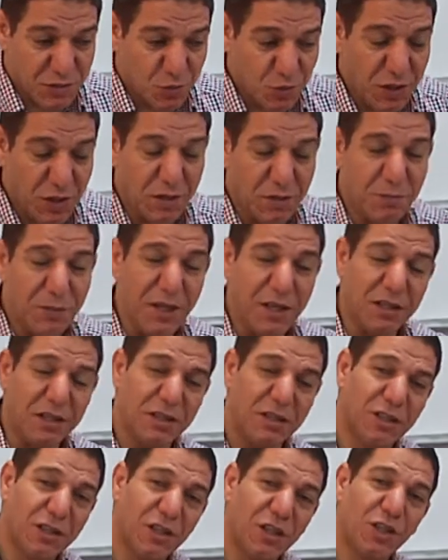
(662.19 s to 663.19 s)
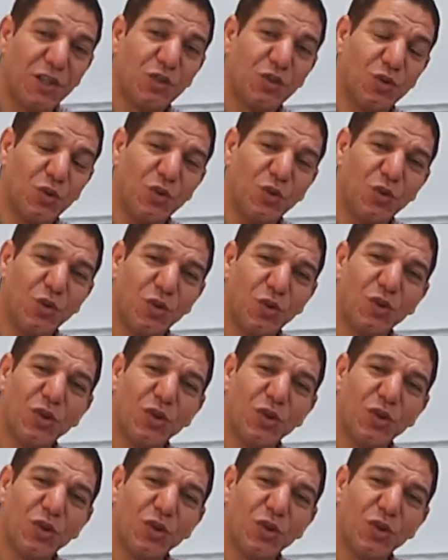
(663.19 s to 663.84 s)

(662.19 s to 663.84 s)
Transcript: we are back to